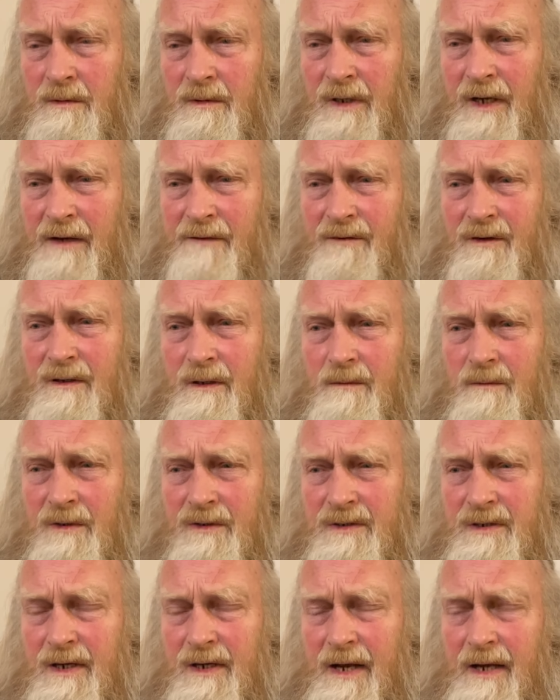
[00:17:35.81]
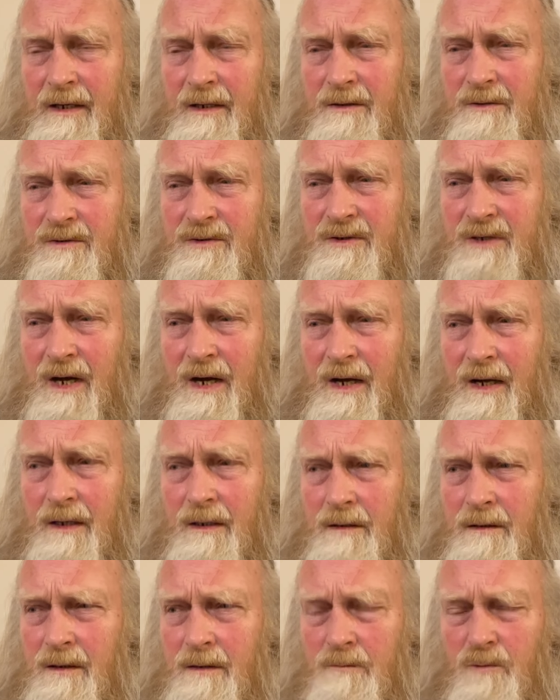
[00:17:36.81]
Even this lady who's died,
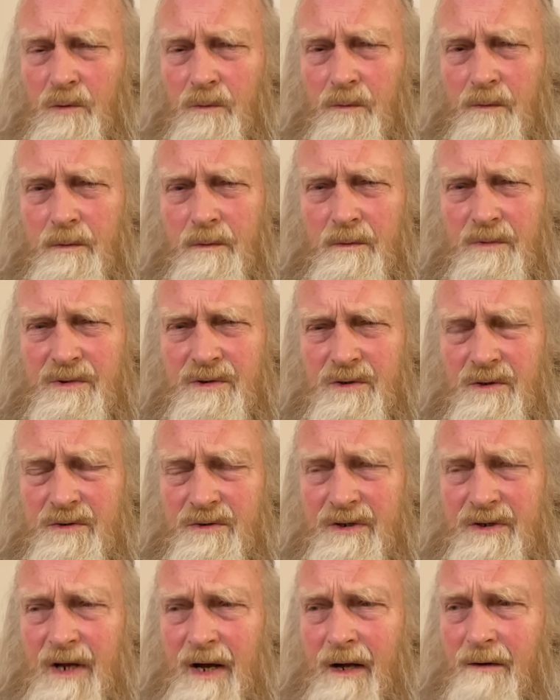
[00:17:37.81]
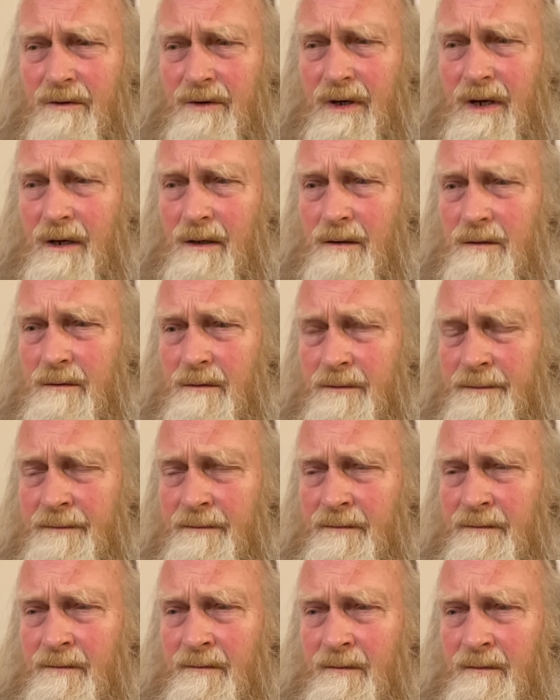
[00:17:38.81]
well, stood down now,
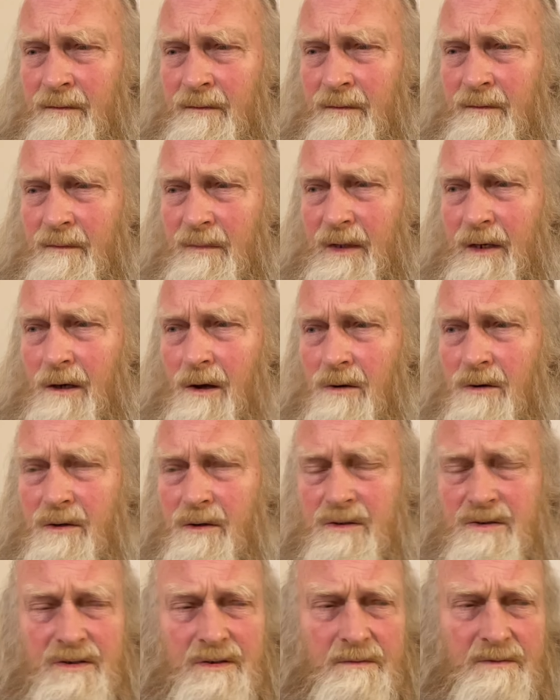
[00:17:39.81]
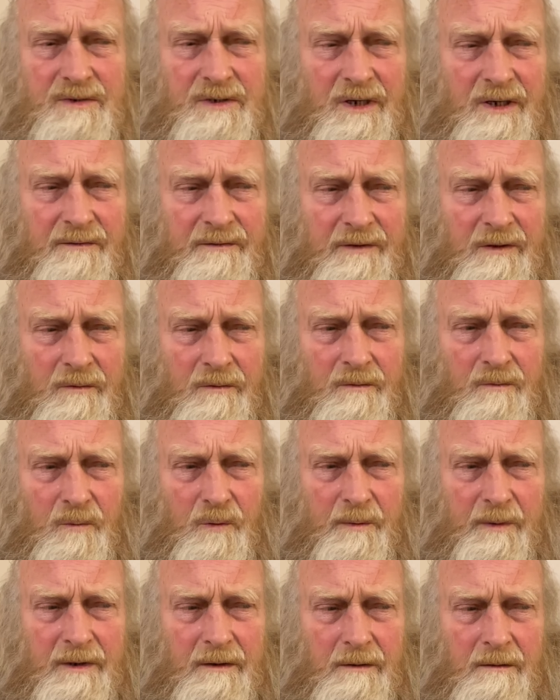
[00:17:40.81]
the longest serving
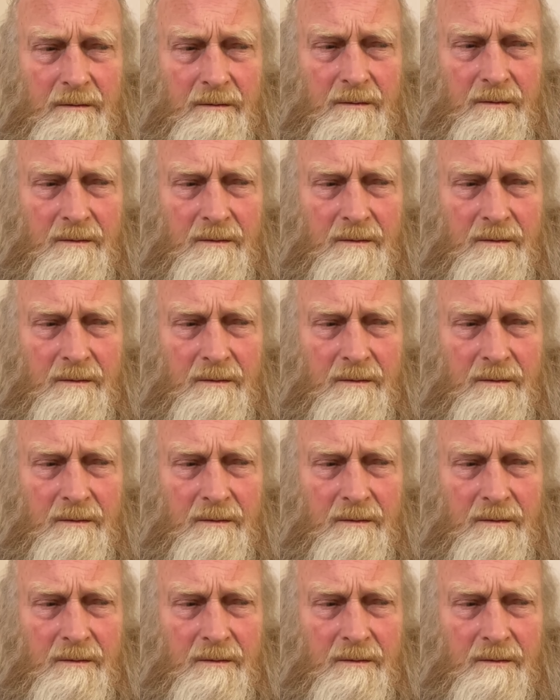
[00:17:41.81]
woman,